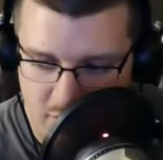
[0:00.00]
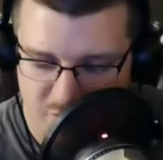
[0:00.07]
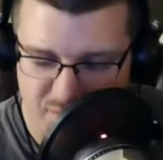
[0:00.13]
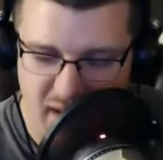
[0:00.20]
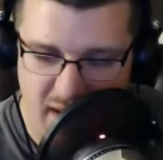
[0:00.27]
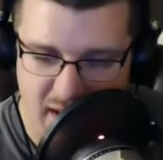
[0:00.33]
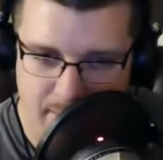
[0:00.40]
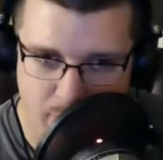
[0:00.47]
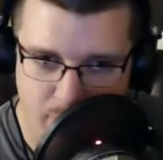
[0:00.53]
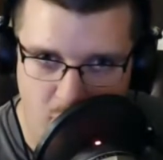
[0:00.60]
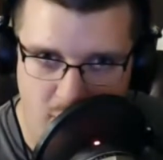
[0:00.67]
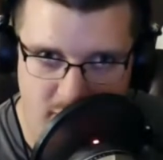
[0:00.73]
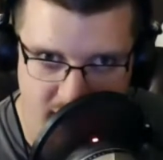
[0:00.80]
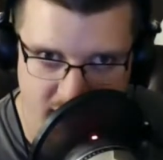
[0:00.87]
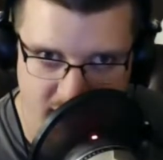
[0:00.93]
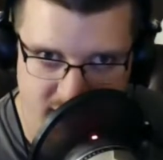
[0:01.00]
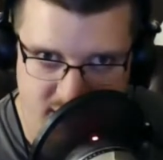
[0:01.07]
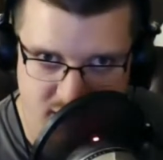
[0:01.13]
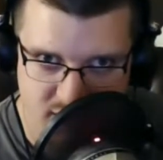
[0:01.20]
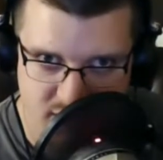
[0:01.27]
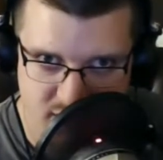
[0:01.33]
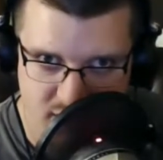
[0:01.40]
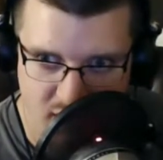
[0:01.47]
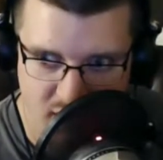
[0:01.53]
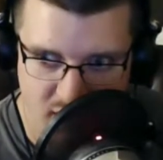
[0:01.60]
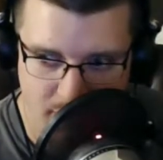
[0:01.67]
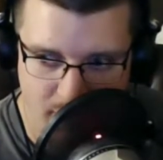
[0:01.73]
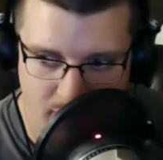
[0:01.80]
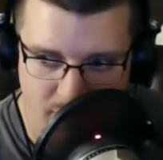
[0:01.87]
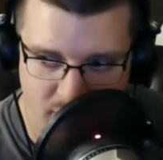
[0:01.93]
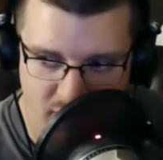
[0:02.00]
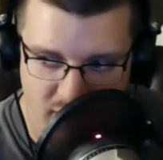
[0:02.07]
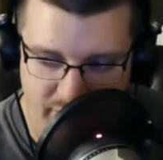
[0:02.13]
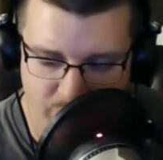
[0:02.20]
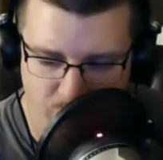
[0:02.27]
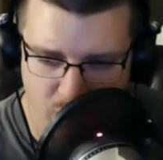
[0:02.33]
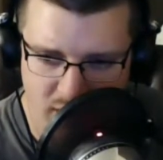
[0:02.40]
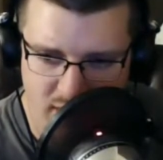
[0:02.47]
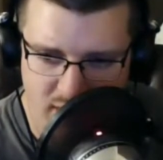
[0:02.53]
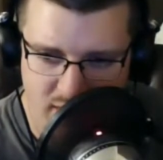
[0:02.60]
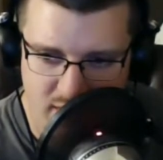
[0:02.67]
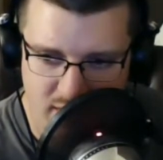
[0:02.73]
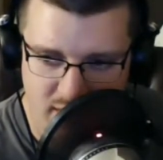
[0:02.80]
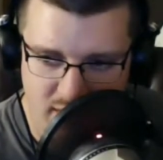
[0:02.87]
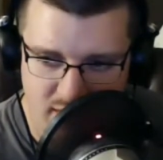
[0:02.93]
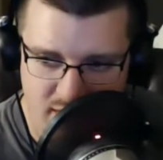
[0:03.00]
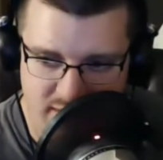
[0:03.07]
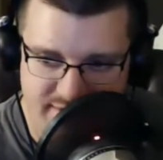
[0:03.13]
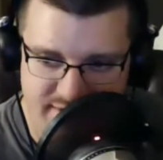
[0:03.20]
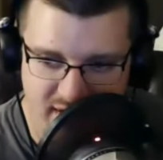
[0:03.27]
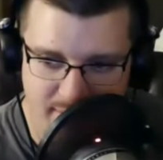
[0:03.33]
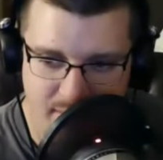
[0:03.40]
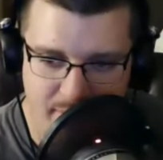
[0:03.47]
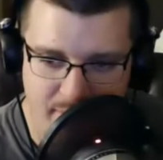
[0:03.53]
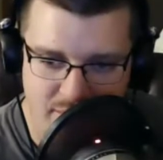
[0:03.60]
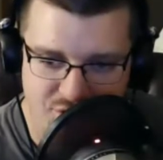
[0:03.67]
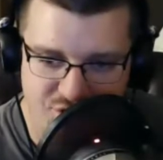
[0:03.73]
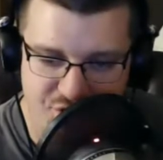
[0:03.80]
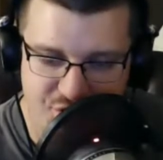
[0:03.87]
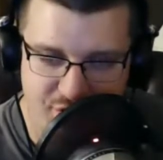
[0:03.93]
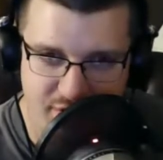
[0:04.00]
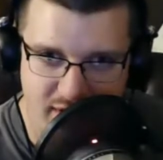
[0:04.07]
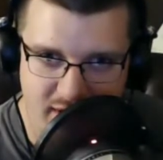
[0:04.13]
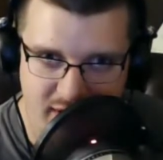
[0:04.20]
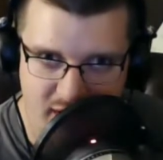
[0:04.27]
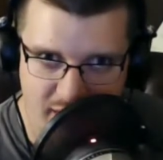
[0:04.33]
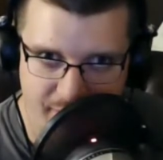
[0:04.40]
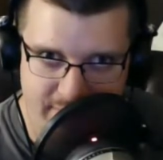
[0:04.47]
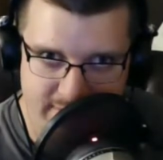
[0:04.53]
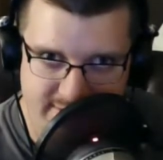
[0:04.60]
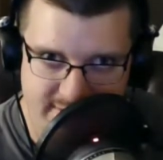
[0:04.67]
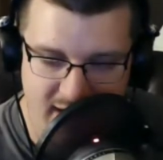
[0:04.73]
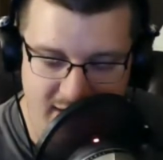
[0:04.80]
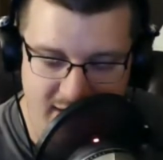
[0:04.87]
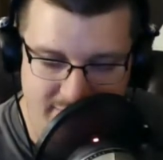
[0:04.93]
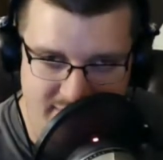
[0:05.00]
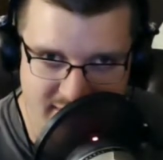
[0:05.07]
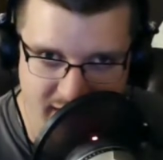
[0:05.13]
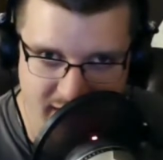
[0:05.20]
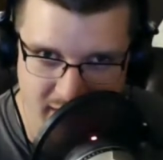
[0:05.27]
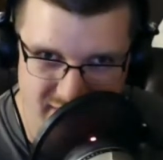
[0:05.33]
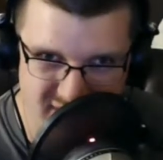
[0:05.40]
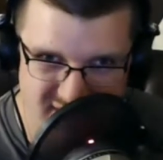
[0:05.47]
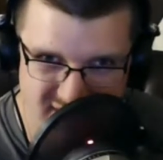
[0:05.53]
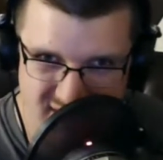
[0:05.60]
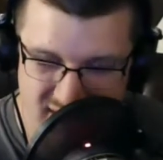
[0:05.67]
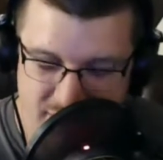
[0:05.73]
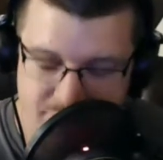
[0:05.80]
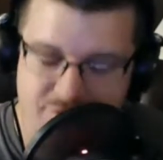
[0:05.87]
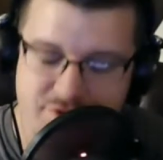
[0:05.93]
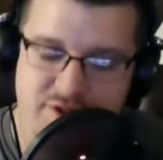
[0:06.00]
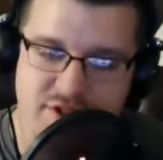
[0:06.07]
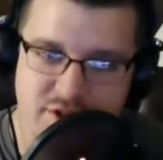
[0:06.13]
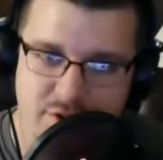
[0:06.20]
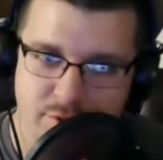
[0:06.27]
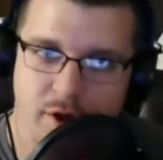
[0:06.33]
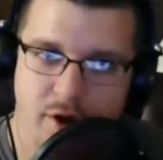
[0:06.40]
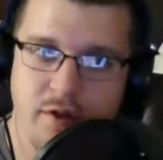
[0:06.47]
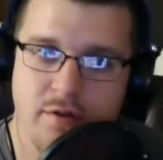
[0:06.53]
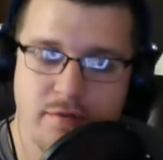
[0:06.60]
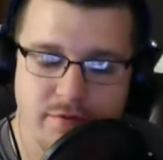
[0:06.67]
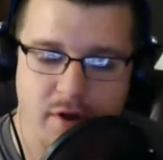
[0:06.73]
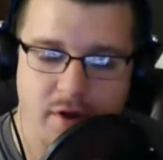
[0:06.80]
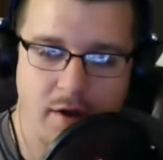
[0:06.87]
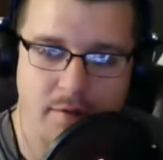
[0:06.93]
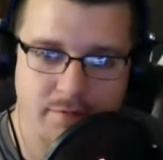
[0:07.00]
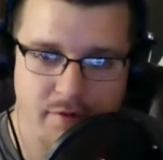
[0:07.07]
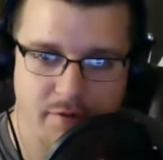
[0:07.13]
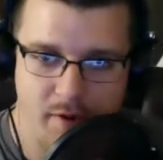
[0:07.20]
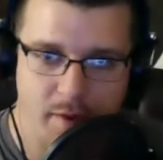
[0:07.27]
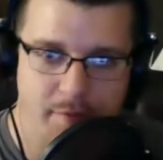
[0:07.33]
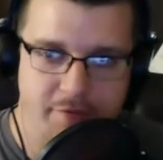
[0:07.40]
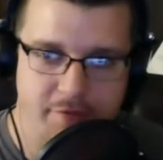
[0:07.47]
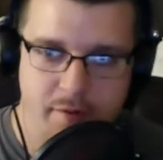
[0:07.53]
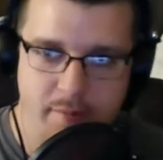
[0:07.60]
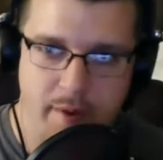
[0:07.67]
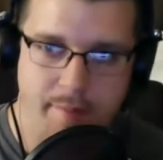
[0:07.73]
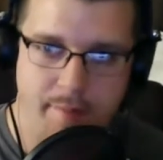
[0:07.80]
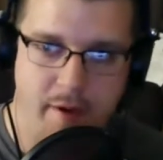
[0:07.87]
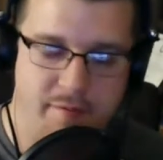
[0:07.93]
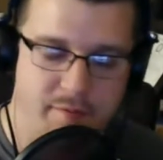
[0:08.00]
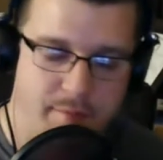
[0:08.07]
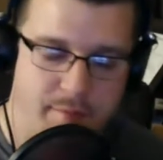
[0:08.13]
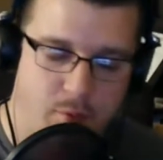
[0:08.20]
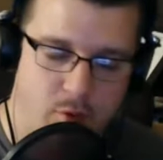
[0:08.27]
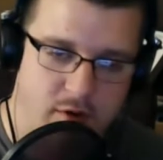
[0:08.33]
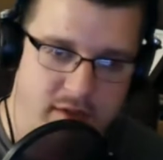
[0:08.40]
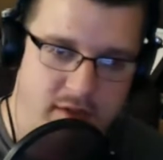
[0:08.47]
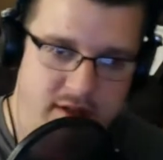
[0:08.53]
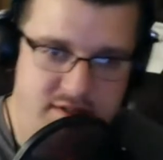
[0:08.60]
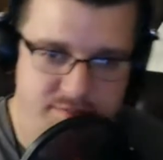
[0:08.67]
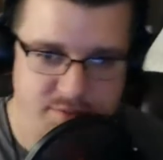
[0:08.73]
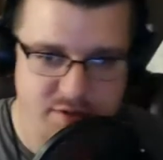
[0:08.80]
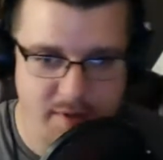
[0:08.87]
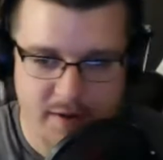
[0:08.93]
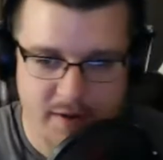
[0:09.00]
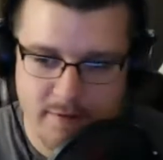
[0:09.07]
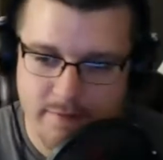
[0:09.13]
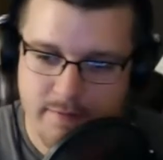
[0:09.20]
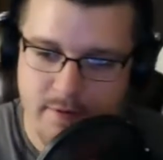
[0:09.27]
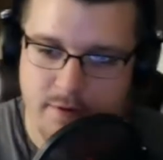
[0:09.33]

played Borderlands, I believe. What does an MMO shooter, like, on this kind of a scale, does it interest you at all from coming from a Borderlands perspective?